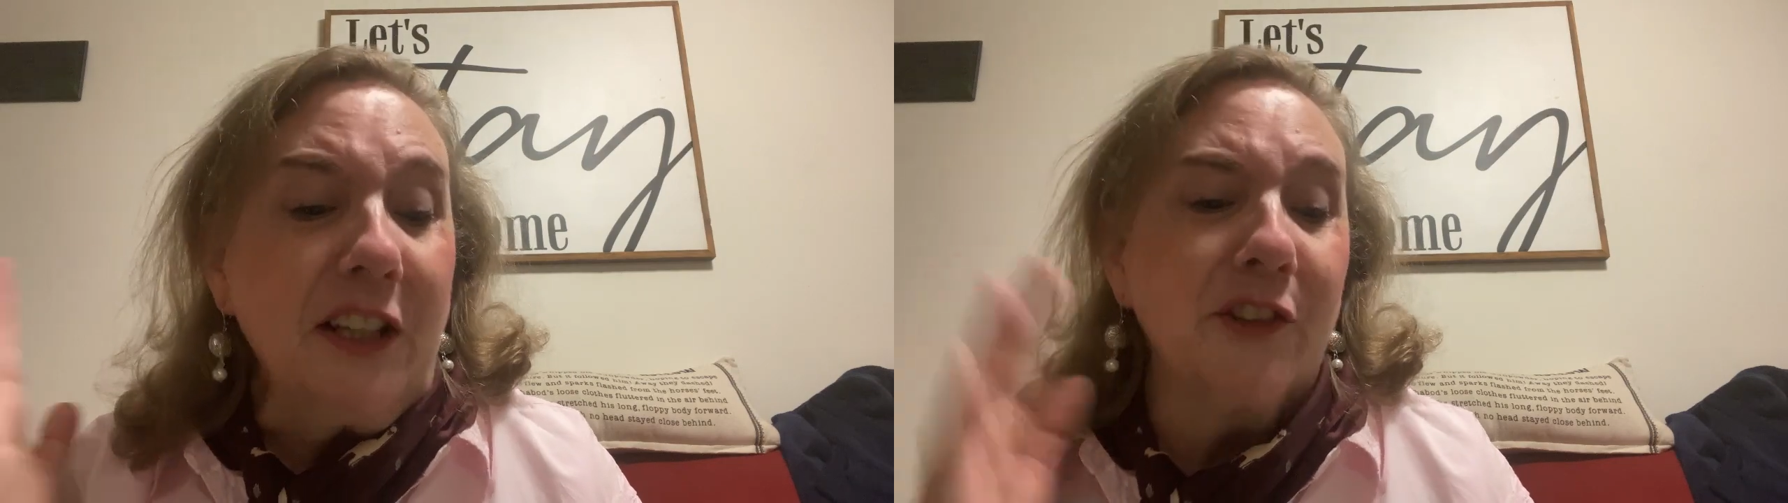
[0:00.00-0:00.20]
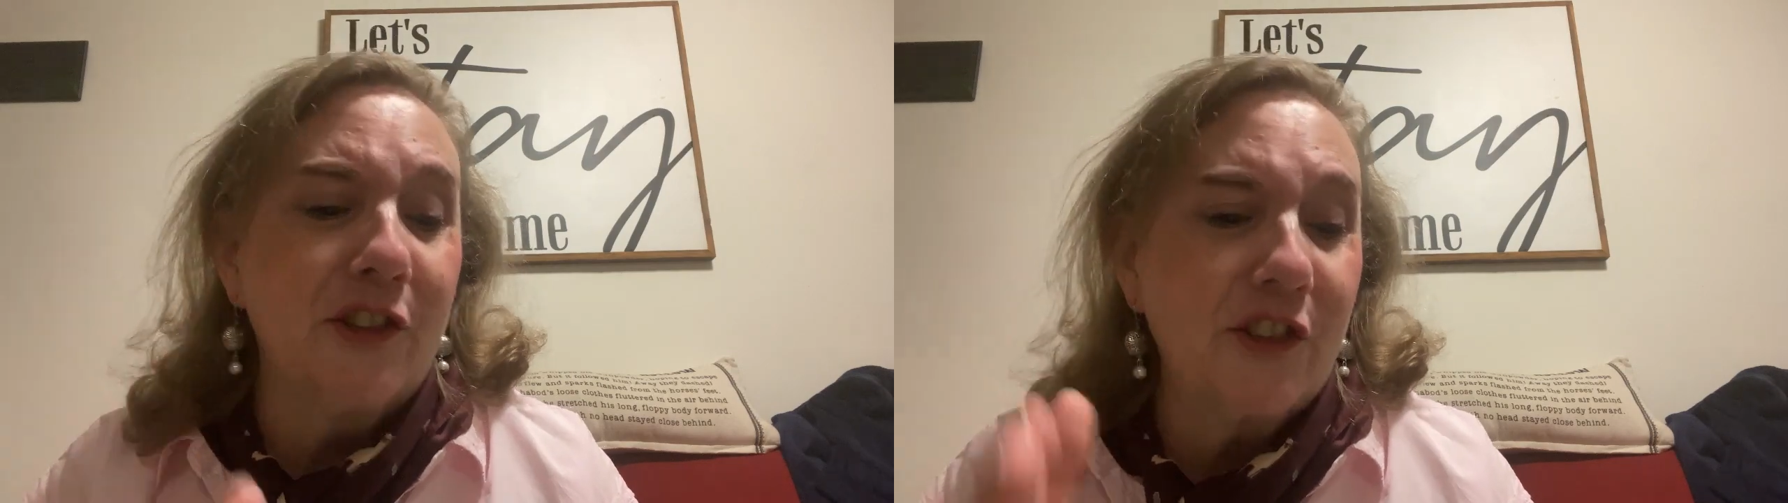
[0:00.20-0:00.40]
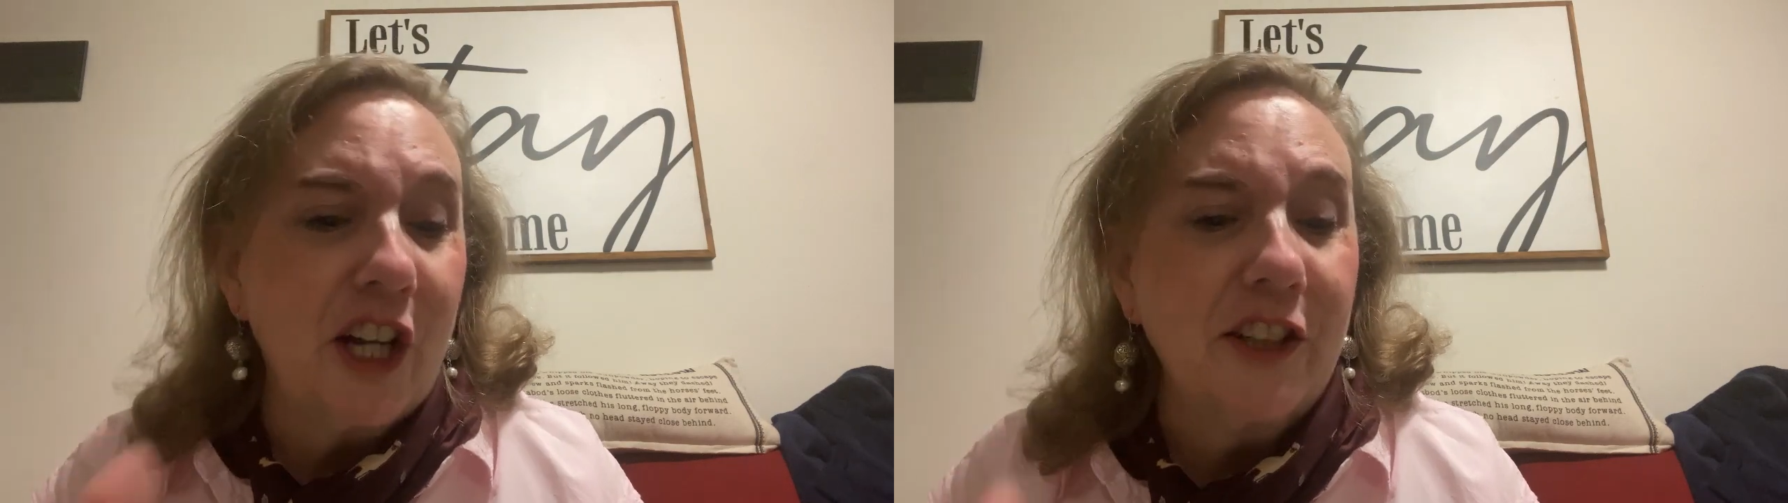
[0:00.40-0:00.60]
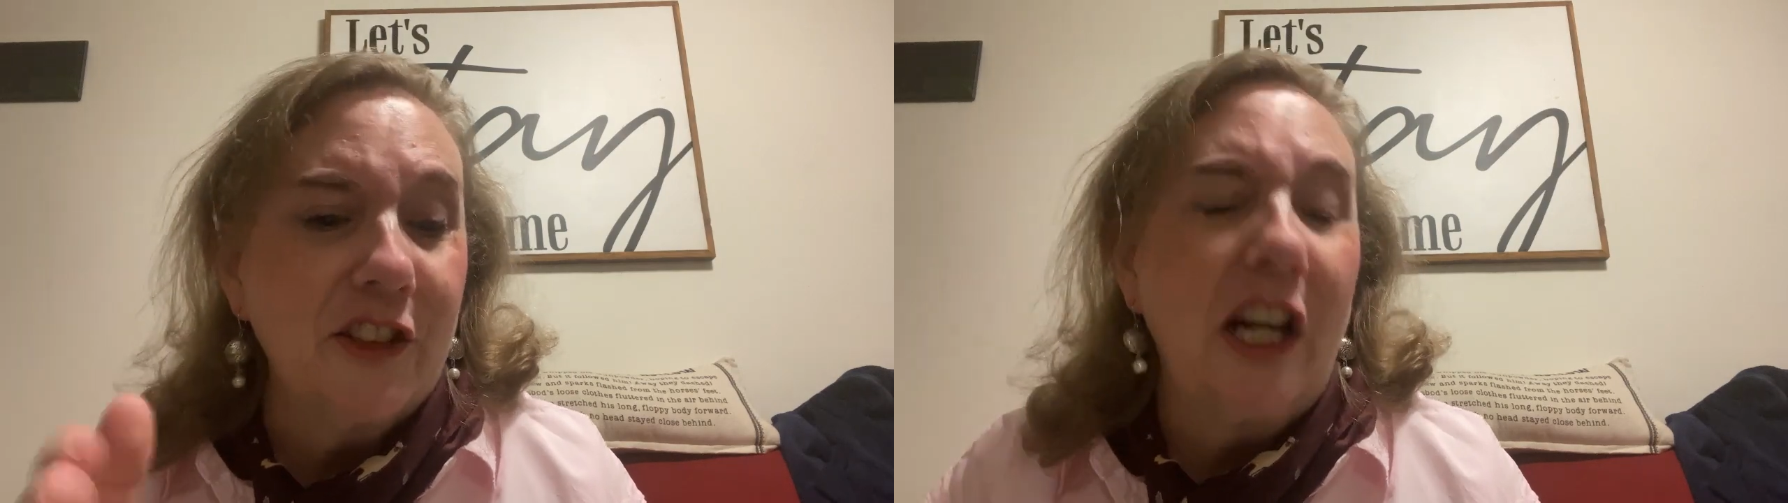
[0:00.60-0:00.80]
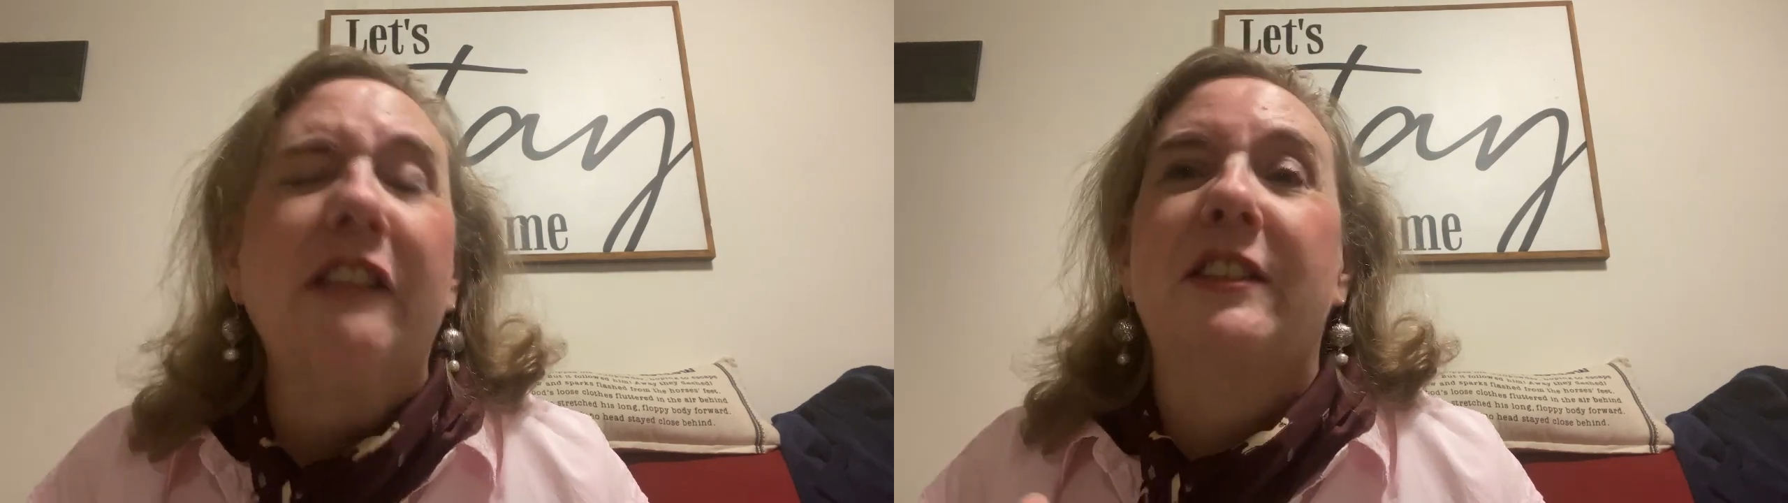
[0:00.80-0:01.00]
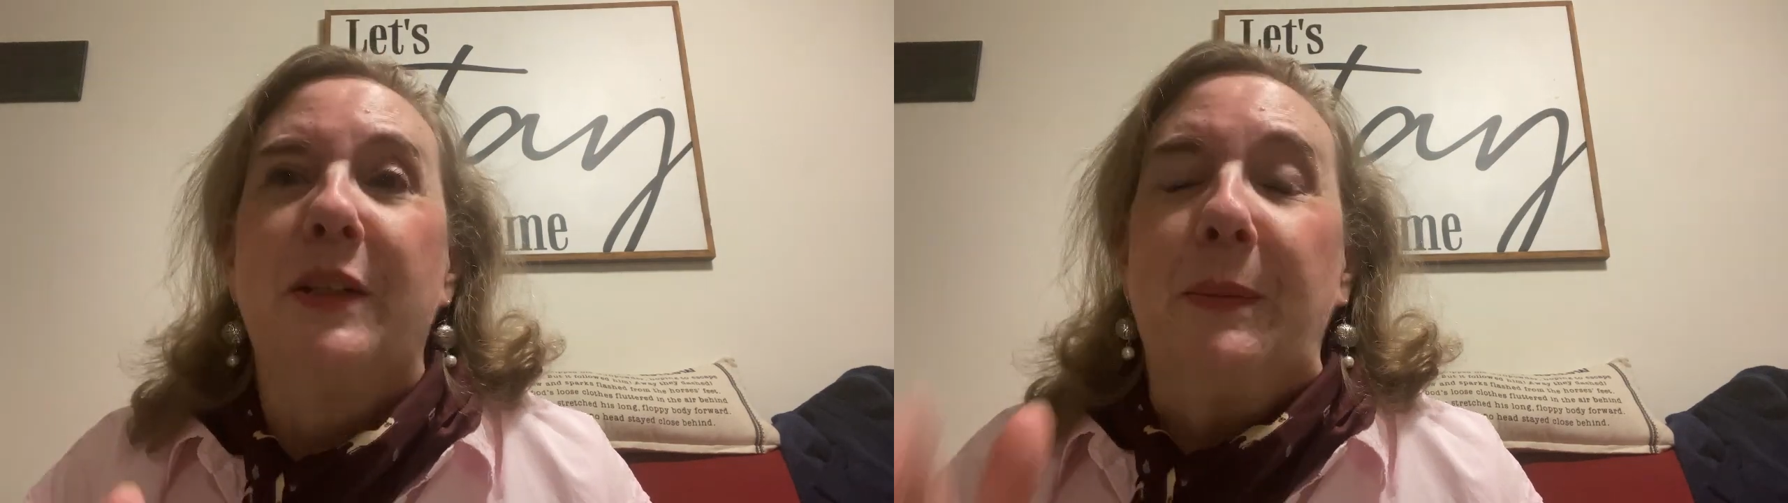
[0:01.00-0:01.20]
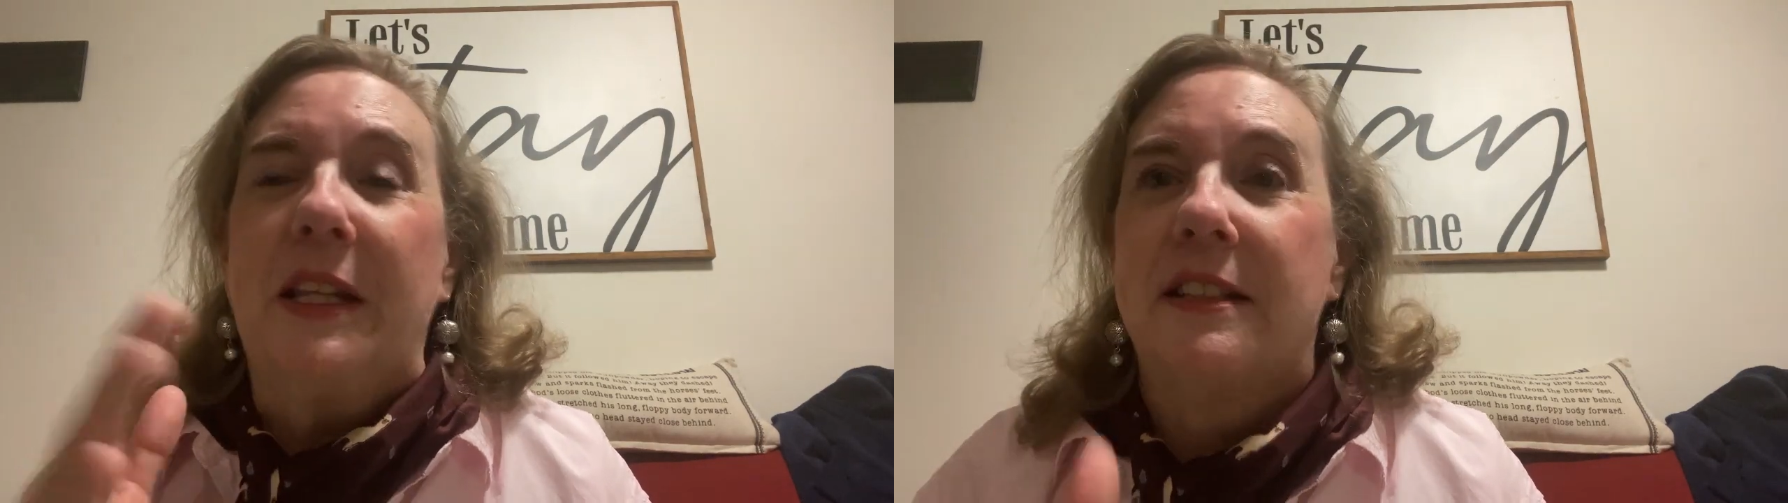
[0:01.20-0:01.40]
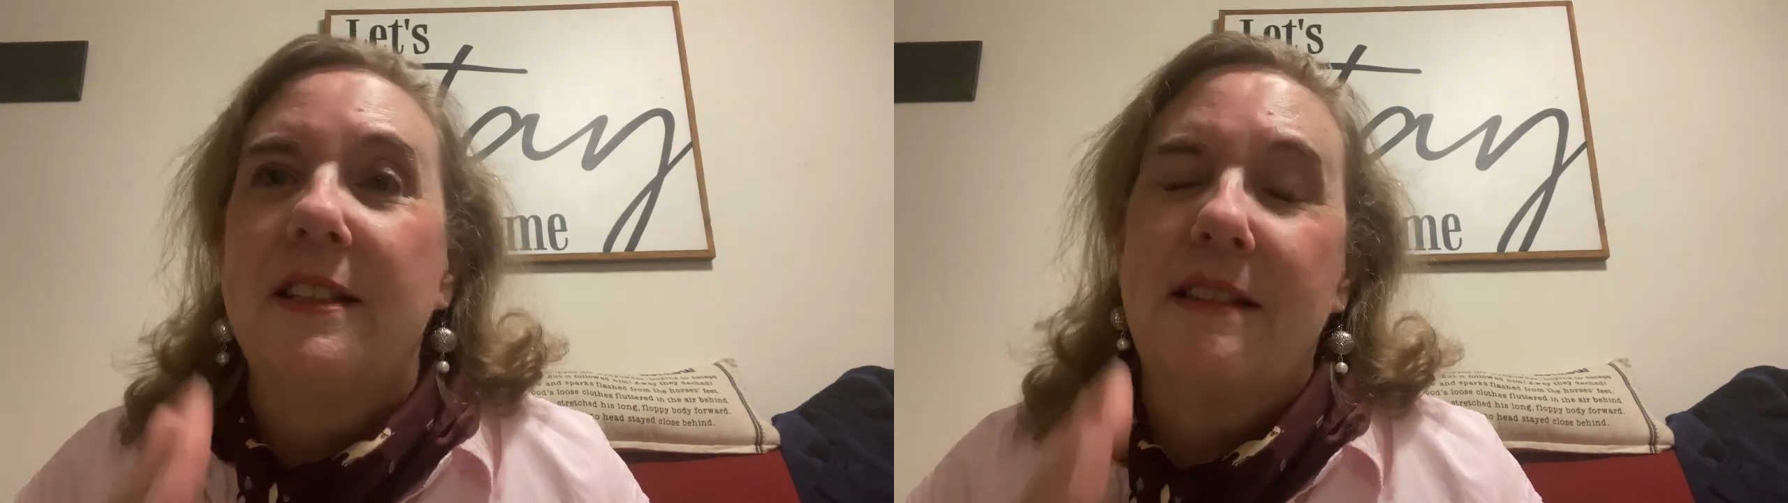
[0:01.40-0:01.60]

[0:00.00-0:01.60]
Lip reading: So Dr. Hudson meets this